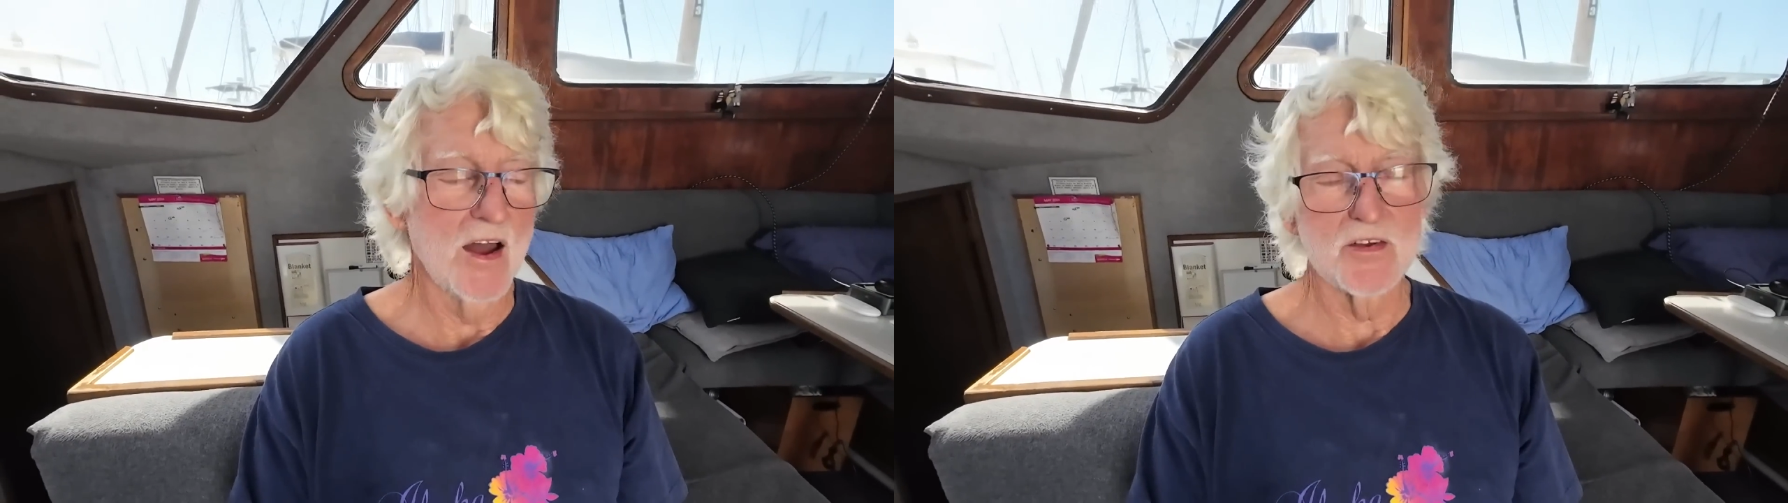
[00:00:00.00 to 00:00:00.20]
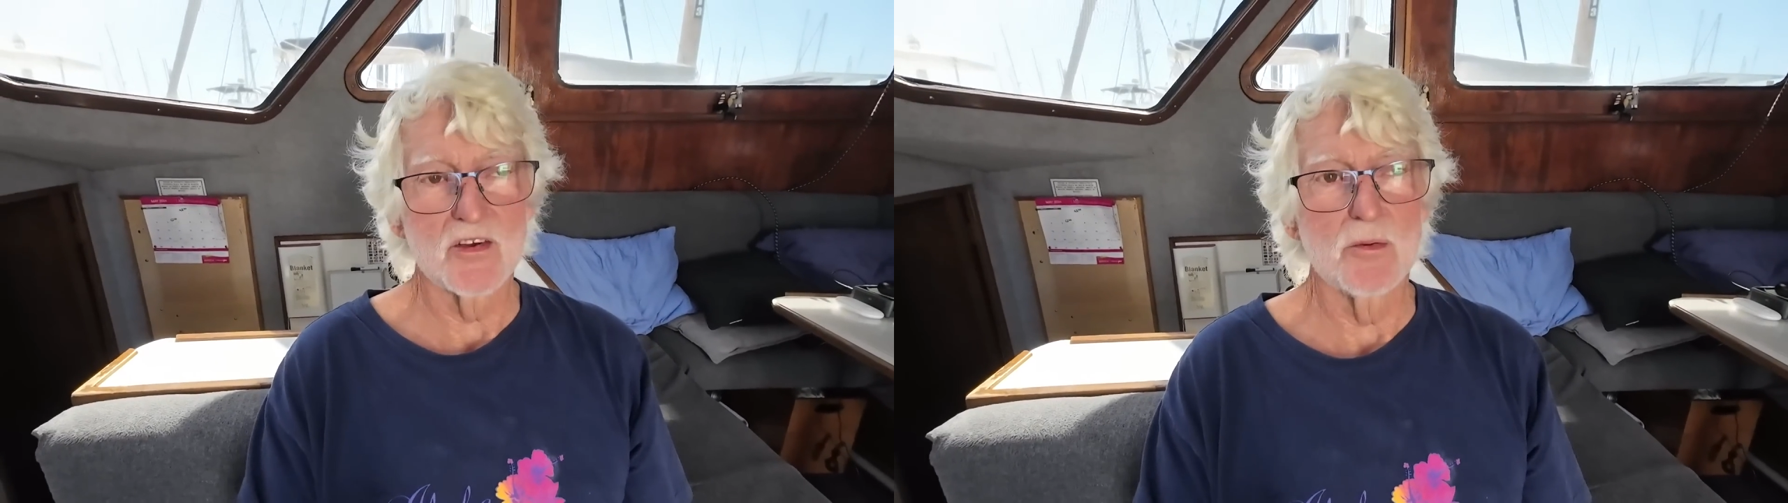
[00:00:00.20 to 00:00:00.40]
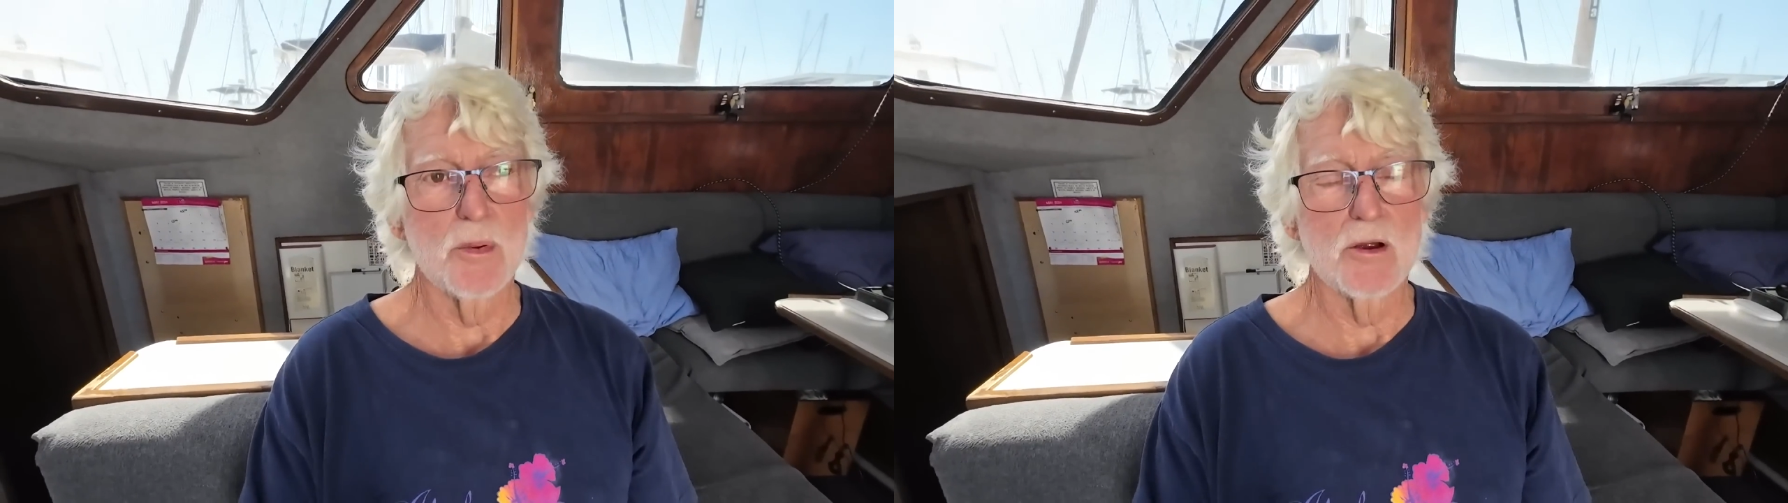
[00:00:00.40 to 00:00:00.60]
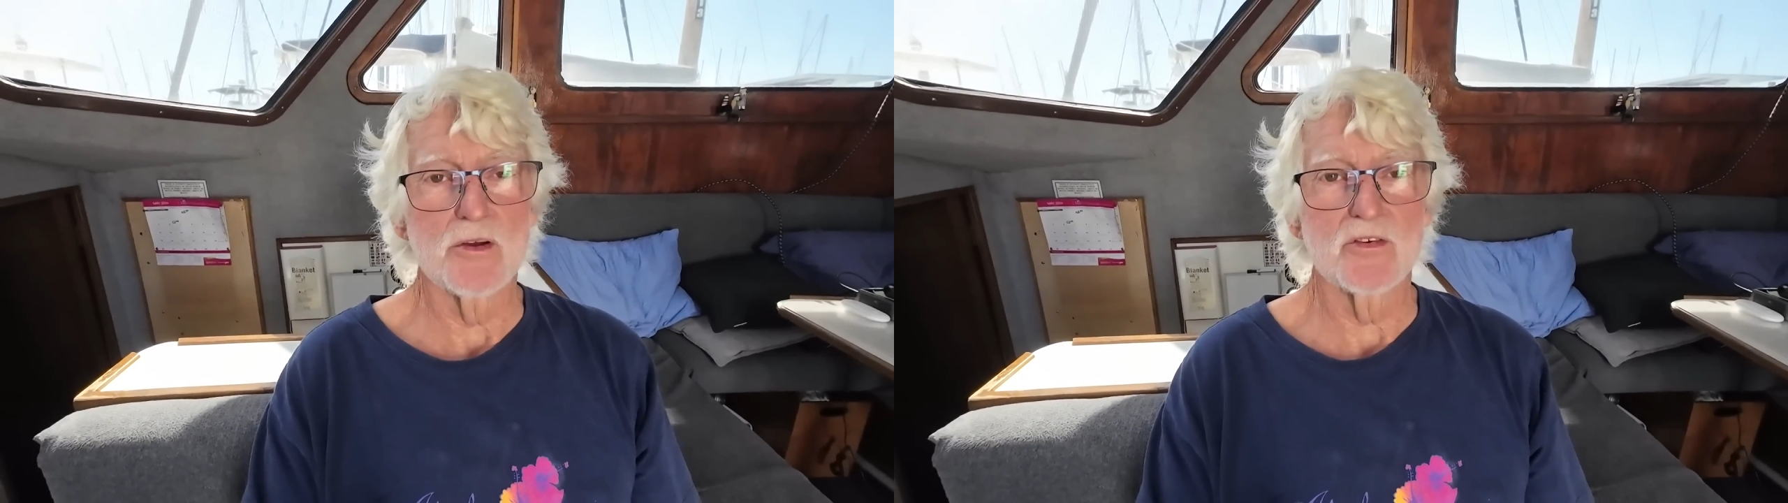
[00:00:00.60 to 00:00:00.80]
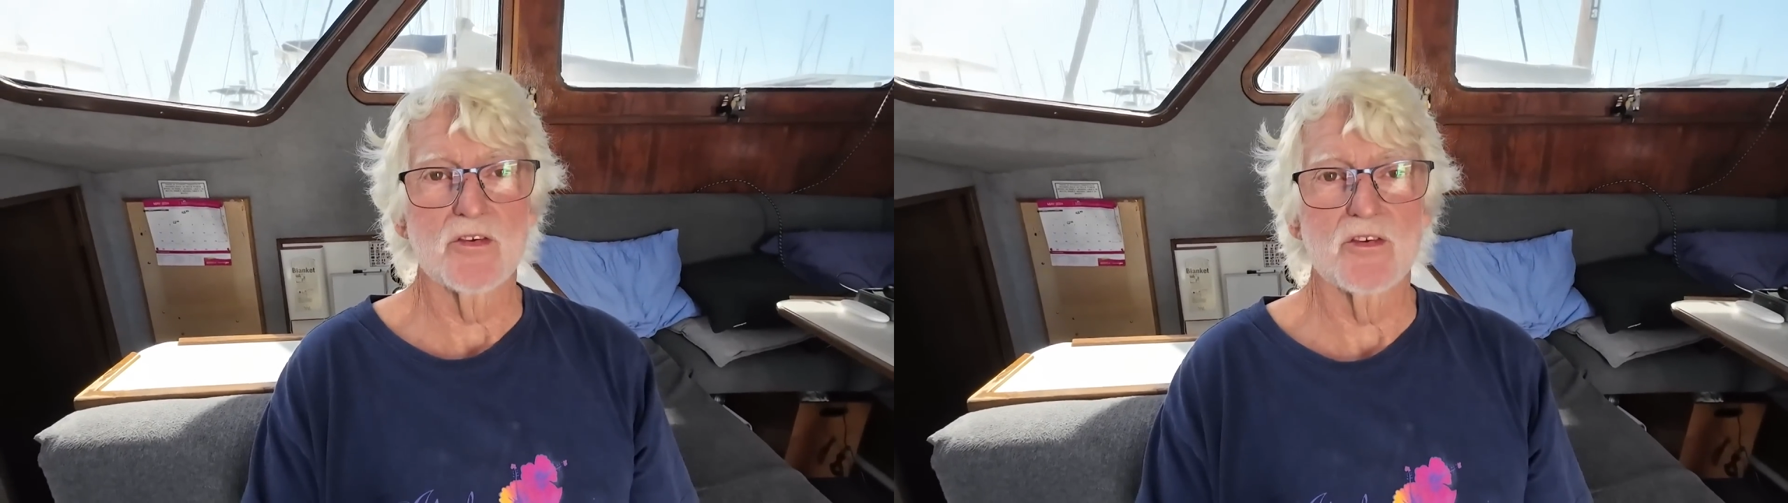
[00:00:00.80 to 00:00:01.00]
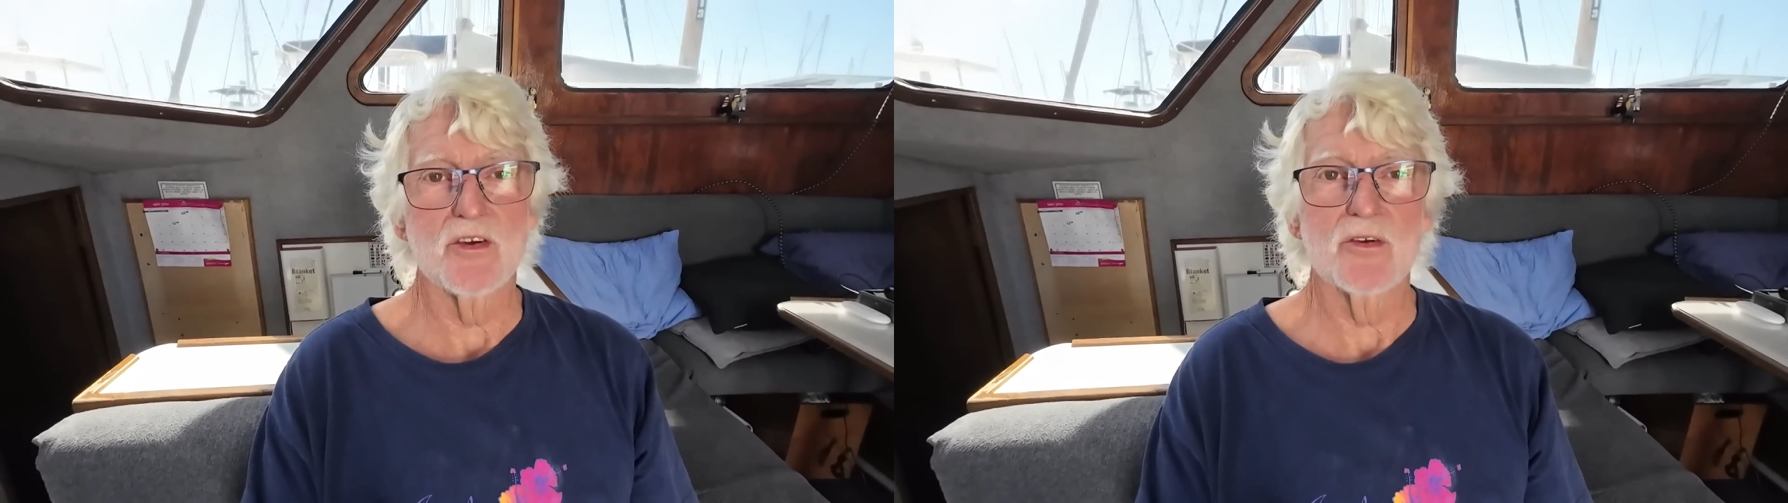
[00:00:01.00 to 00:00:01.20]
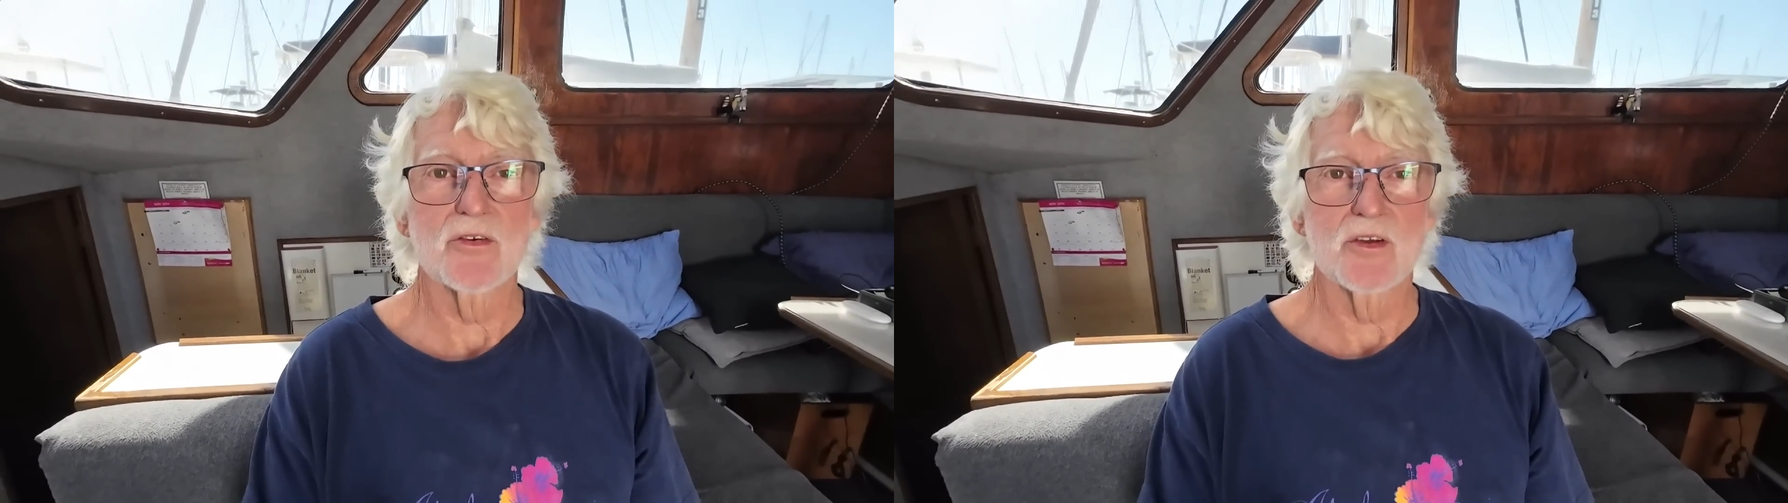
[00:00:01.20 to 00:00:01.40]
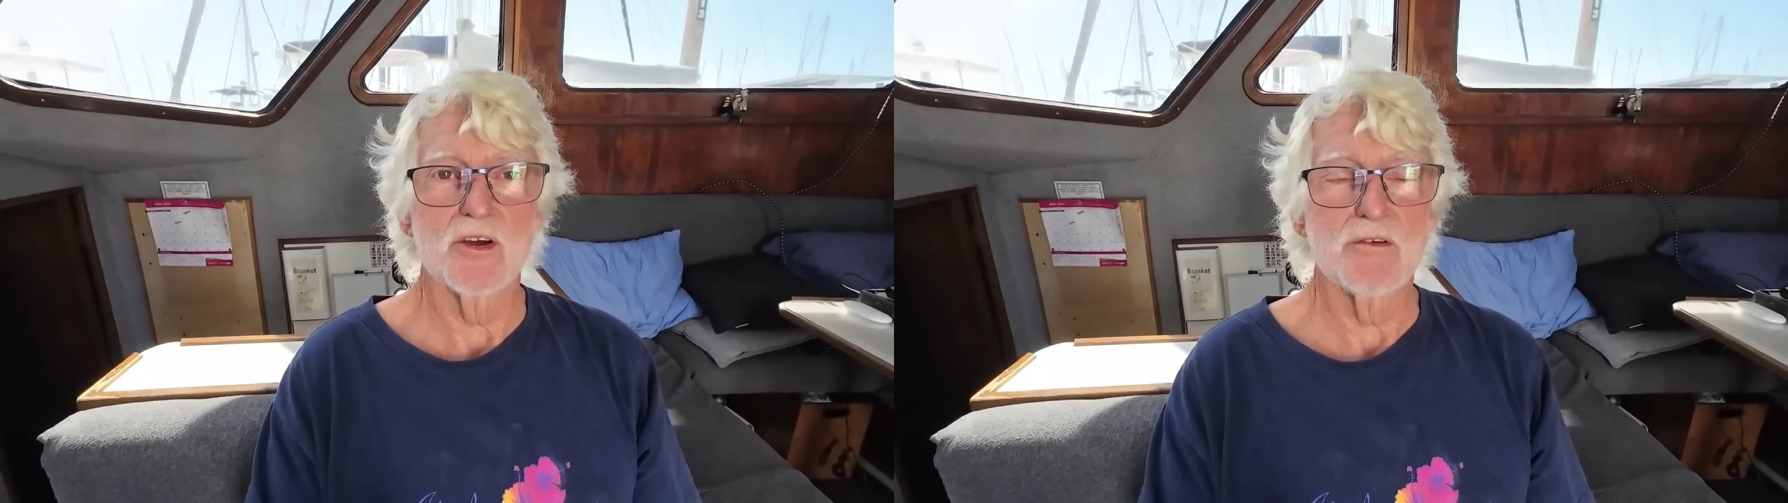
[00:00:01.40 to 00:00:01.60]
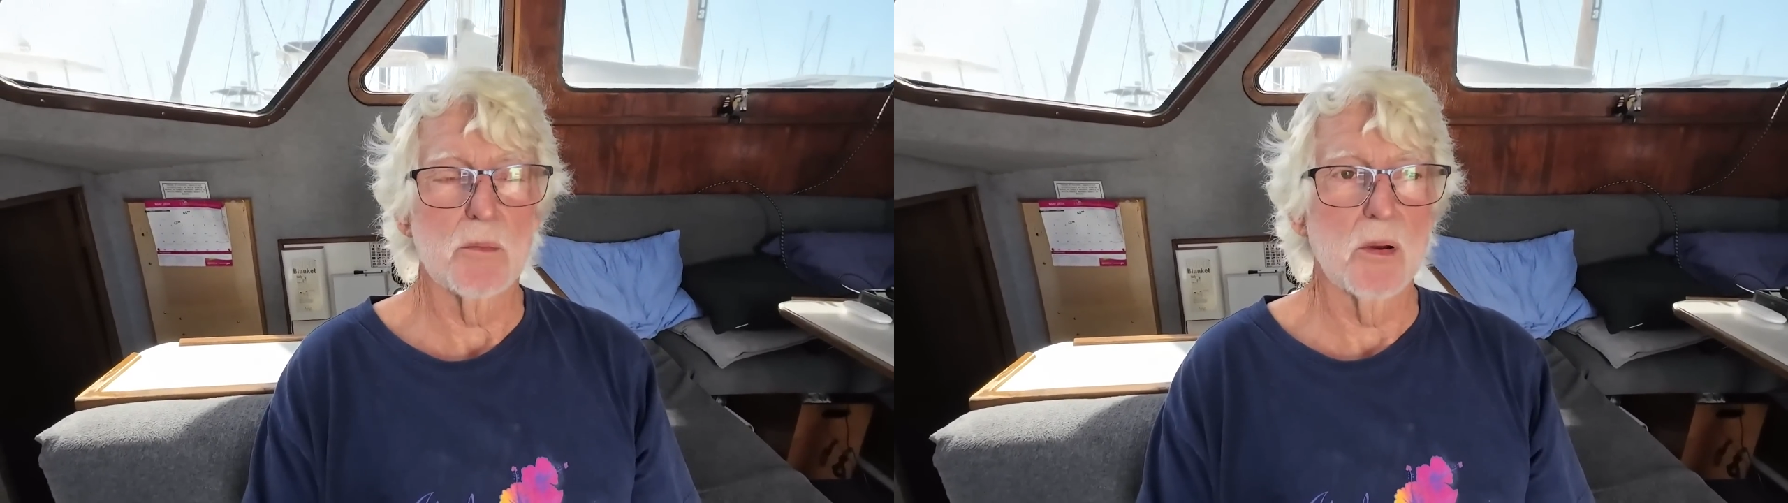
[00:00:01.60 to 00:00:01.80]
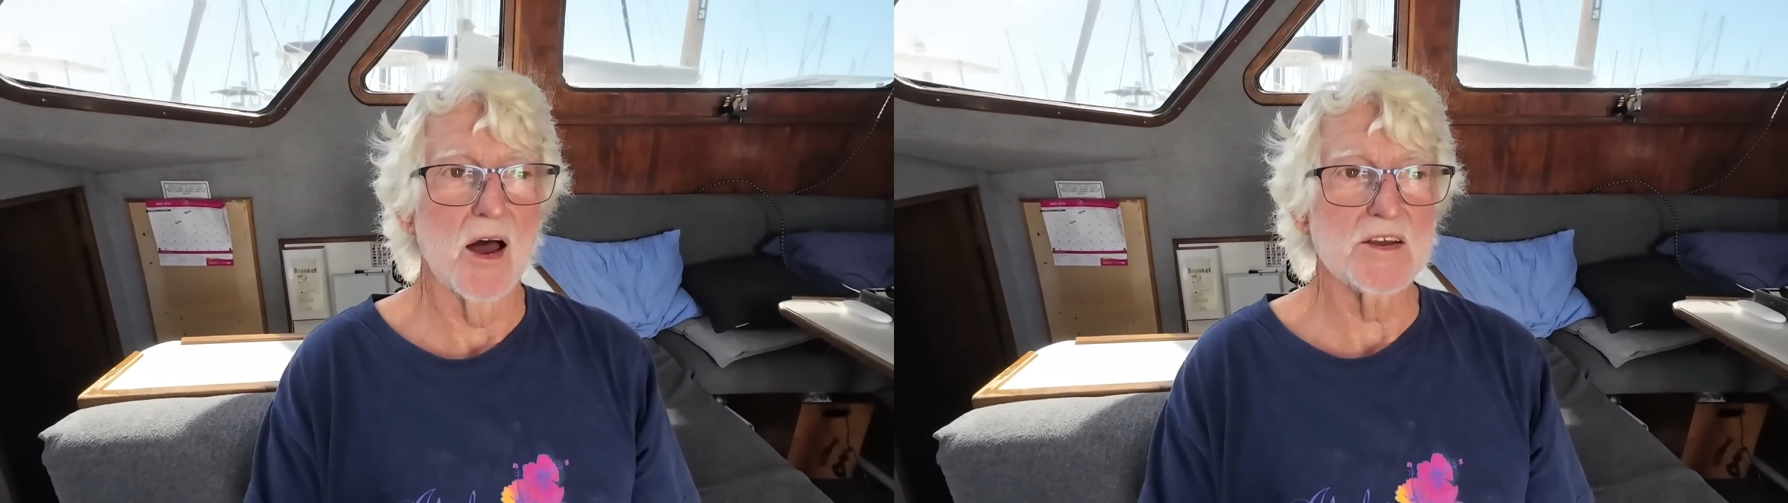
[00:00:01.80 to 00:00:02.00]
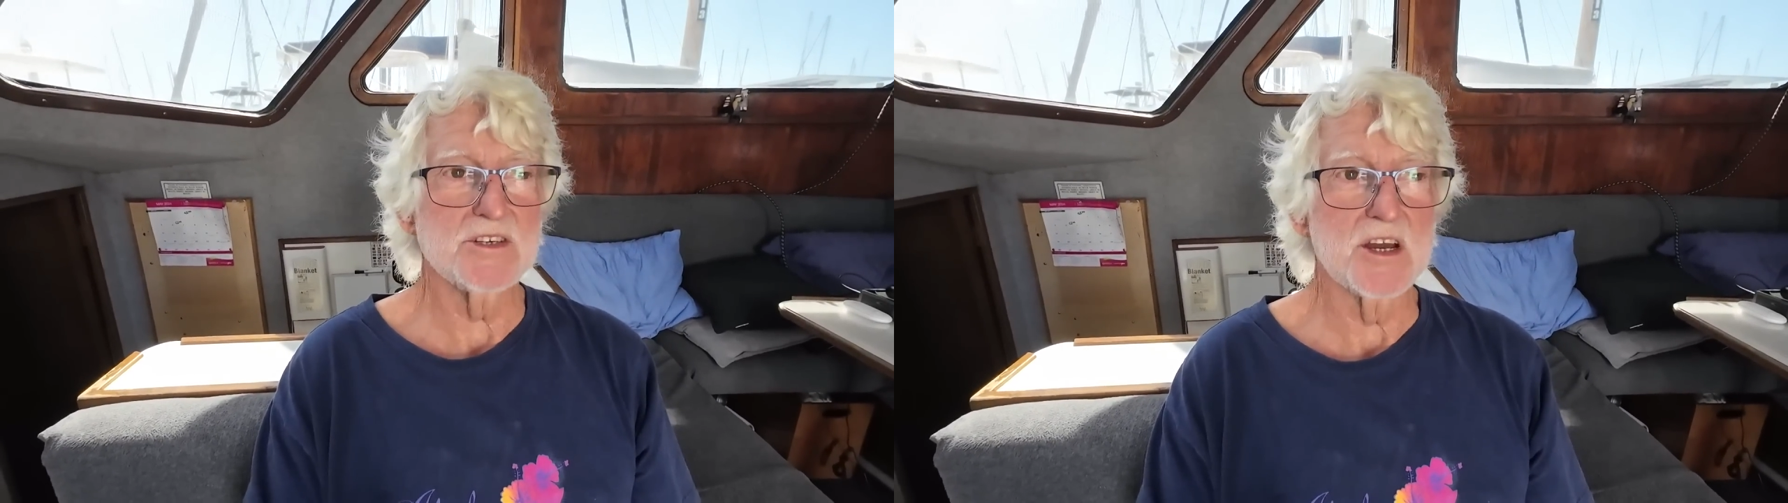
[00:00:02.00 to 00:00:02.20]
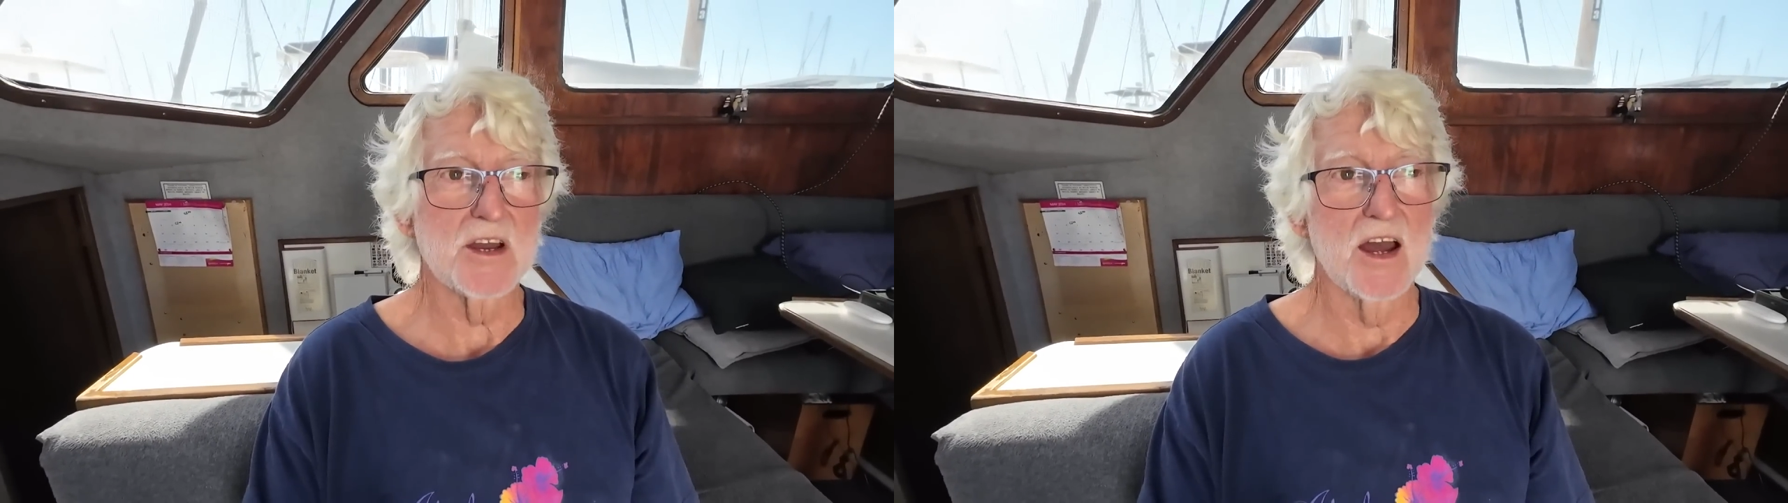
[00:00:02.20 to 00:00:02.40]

It's just the bearings and seals that need replacing.